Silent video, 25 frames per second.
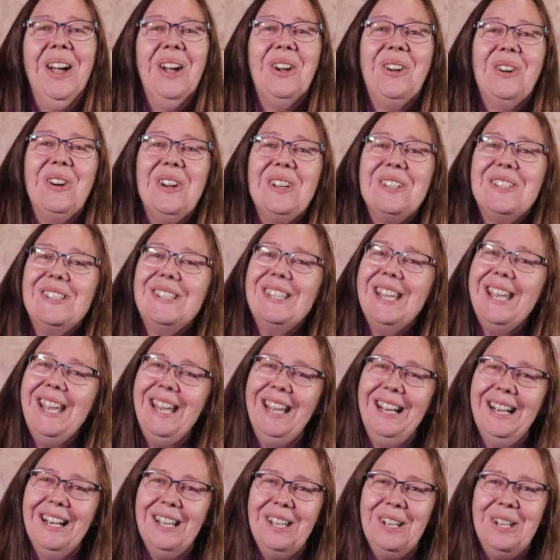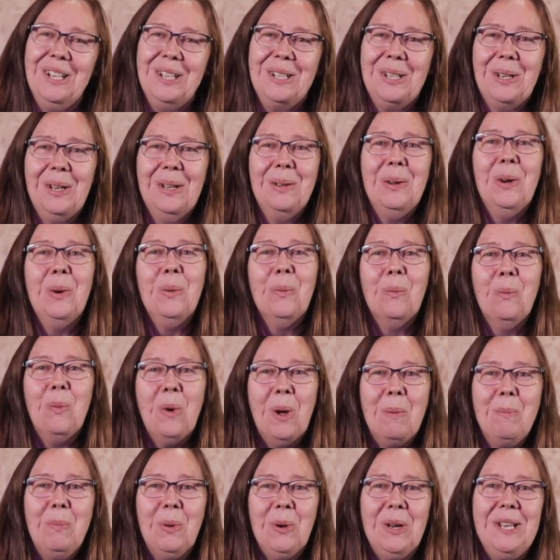Across England,
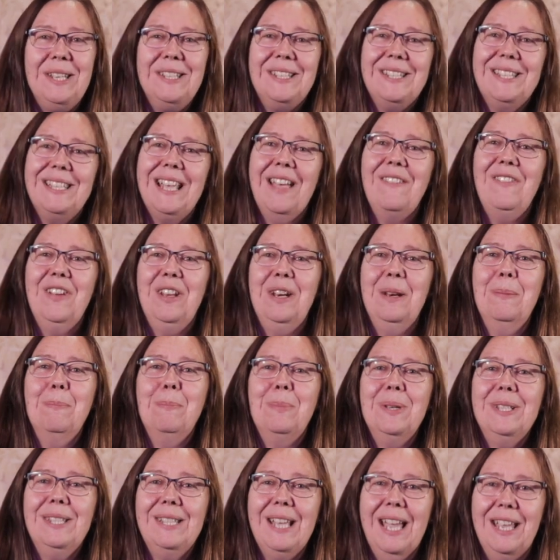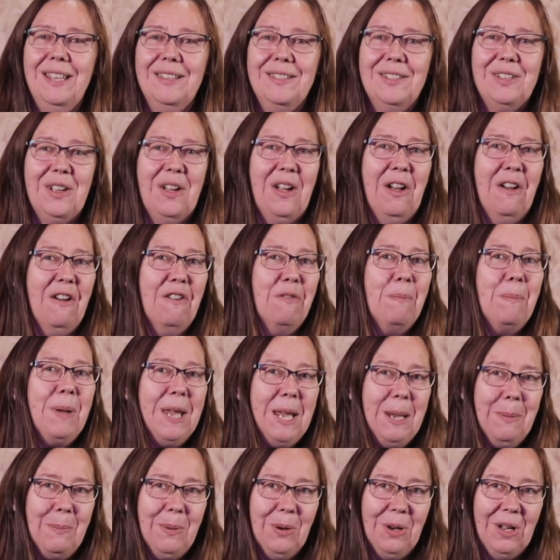1.7% of
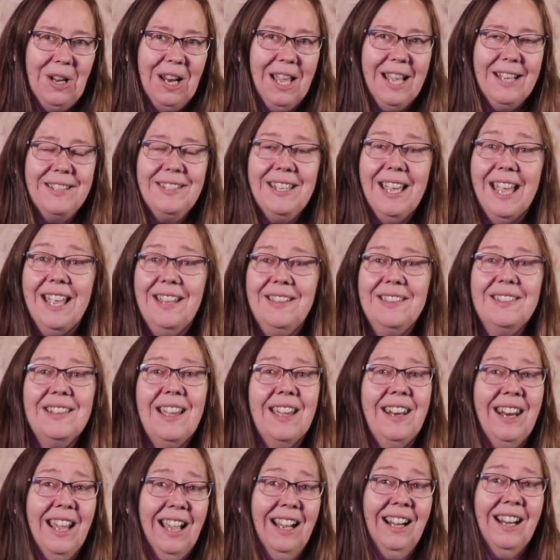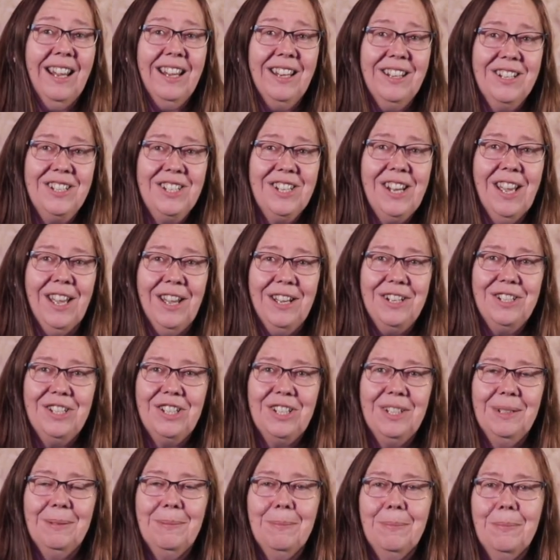people attend an Anglican
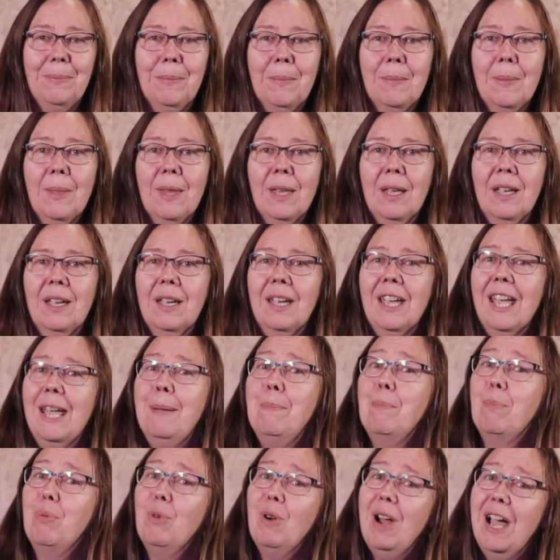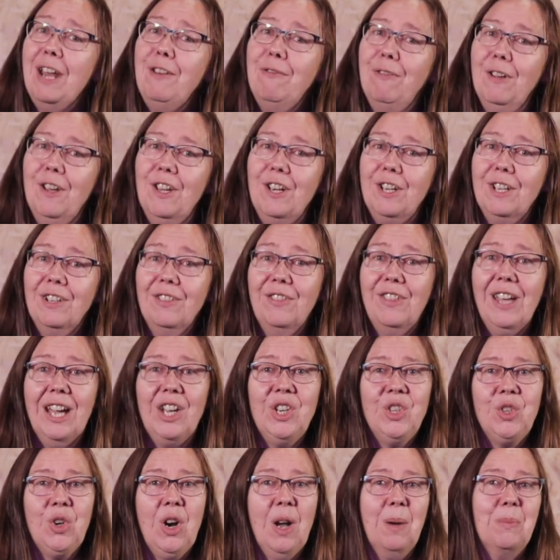church. In Bradford,
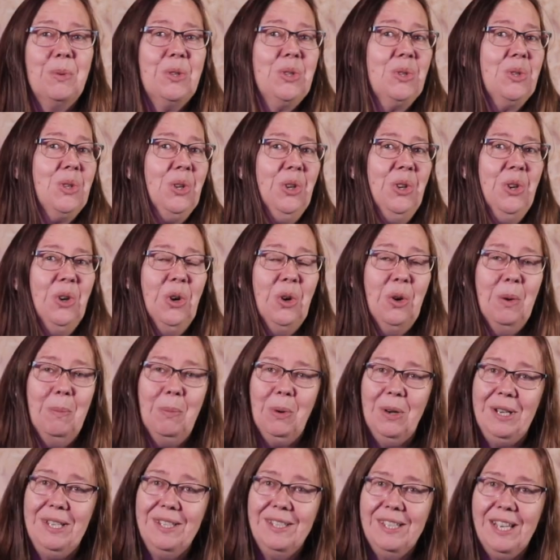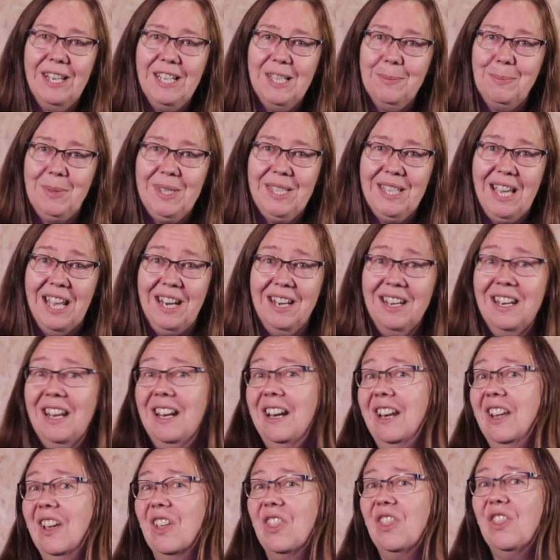that drops to 0.6%,
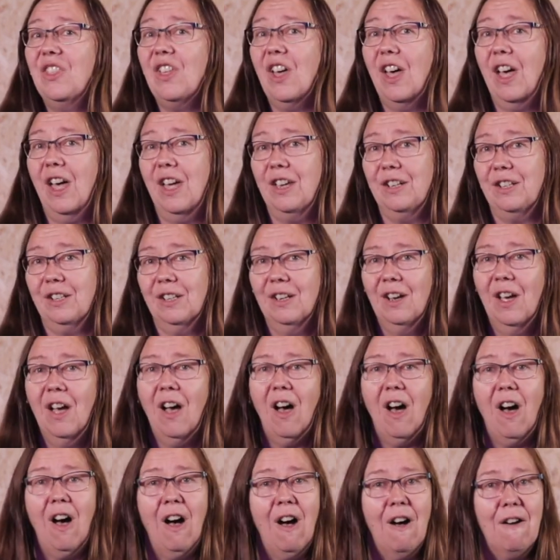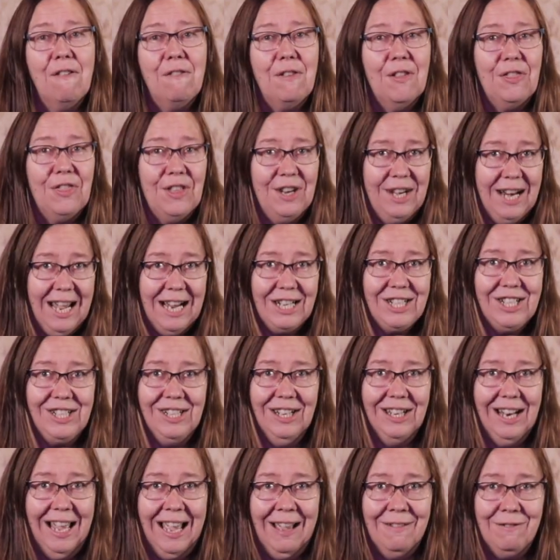nearly a third of the
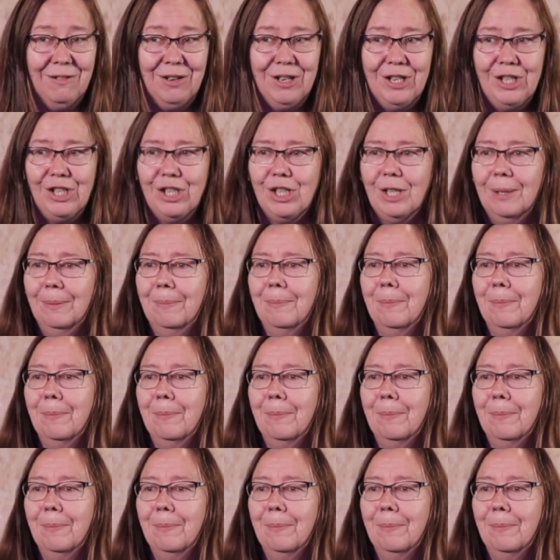national average.